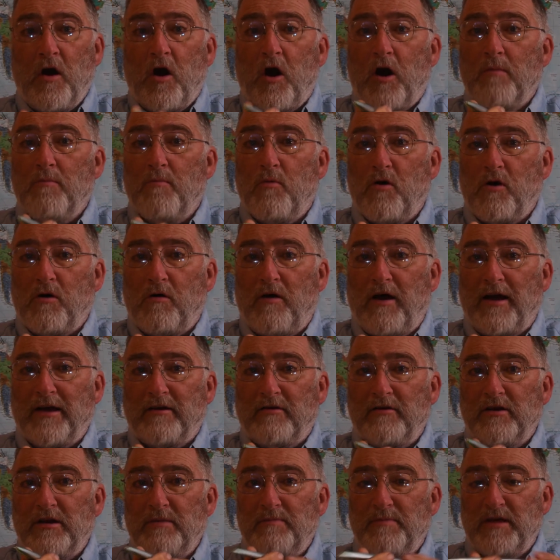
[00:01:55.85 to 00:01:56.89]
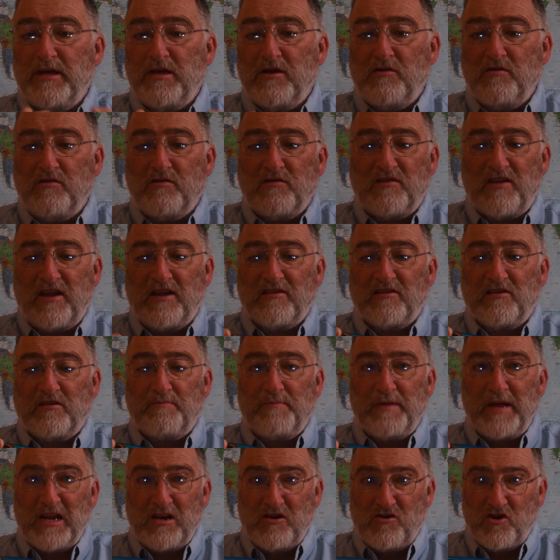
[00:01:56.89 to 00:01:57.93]
are more likely to be used as
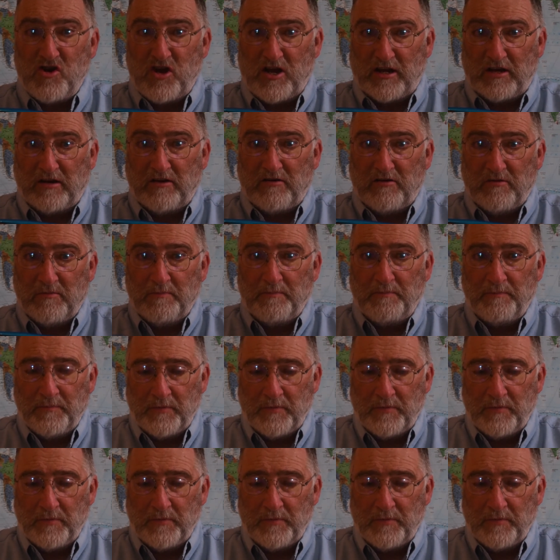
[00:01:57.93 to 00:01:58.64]
speed jigs.